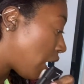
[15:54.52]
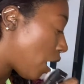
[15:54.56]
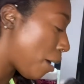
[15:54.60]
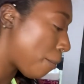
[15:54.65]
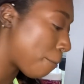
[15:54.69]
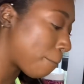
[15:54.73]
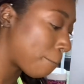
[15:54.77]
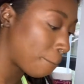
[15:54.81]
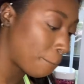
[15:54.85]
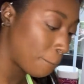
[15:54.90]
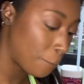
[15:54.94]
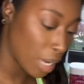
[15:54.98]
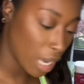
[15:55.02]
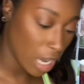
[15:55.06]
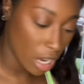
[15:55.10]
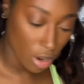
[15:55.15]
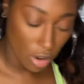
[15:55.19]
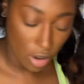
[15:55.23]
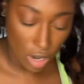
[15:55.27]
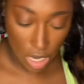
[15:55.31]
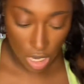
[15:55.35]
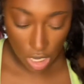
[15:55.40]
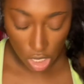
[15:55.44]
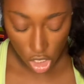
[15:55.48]
a
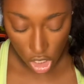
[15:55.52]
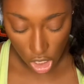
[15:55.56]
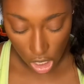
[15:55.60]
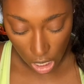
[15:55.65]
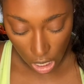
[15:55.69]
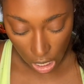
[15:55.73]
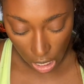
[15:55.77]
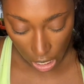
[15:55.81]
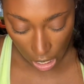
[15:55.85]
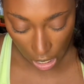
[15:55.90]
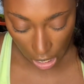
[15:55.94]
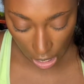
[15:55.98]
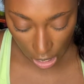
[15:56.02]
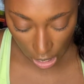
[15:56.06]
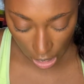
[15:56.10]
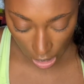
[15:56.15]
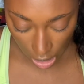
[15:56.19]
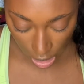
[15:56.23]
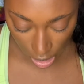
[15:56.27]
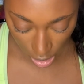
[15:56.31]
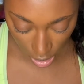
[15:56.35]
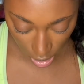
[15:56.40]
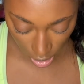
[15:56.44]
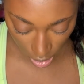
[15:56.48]
berry
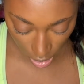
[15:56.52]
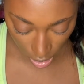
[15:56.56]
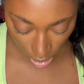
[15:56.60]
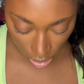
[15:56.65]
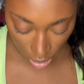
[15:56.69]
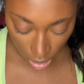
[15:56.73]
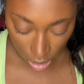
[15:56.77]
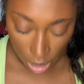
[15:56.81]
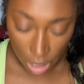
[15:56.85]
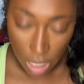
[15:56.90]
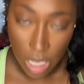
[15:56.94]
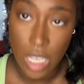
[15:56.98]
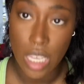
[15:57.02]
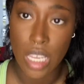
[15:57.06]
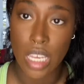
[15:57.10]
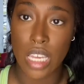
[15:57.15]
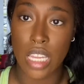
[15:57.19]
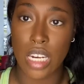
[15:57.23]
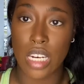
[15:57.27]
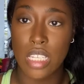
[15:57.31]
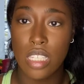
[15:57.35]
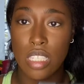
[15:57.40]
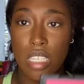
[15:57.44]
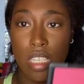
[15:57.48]
shade,
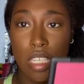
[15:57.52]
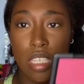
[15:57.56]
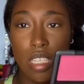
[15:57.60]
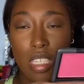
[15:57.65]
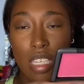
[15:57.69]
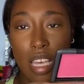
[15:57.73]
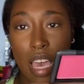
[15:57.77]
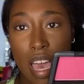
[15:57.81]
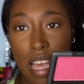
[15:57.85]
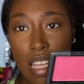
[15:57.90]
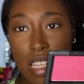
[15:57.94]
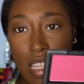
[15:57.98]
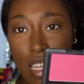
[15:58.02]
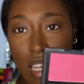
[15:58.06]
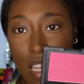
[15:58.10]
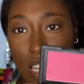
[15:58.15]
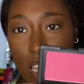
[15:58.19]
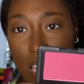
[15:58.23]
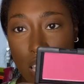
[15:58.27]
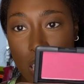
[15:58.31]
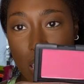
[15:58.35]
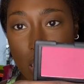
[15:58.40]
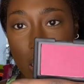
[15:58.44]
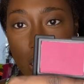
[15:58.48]
and it's a
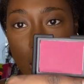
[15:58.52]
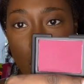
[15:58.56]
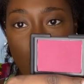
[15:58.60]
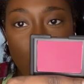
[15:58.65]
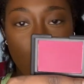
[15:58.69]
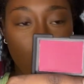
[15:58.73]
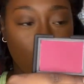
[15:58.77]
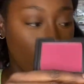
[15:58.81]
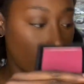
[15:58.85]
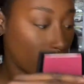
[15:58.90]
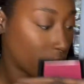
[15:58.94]
satin.